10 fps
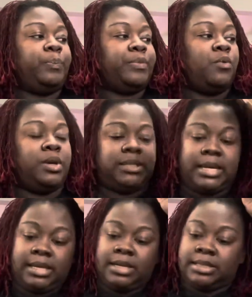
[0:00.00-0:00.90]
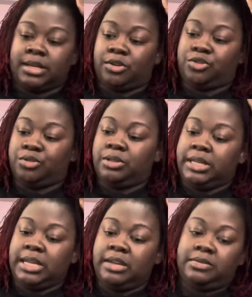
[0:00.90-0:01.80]
Once I get a set of true
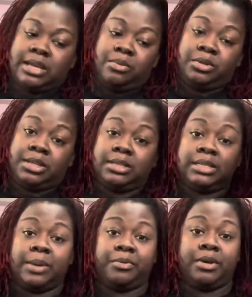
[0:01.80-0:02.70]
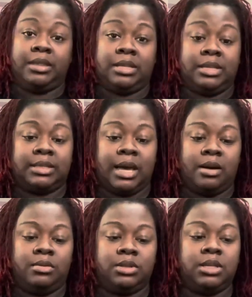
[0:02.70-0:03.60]
leaves, I will then separate these
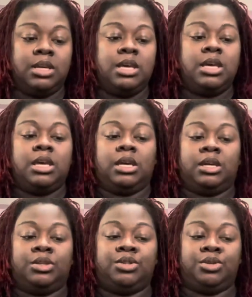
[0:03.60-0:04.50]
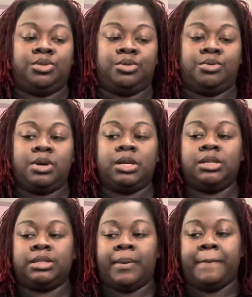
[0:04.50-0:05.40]
out into
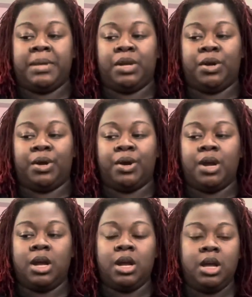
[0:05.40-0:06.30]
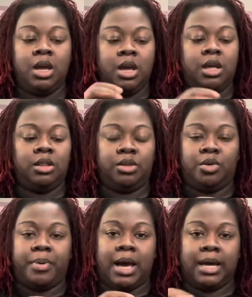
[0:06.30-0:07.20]
some bigger little
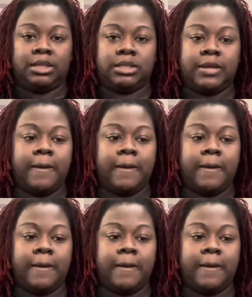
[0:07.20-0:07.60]
pots.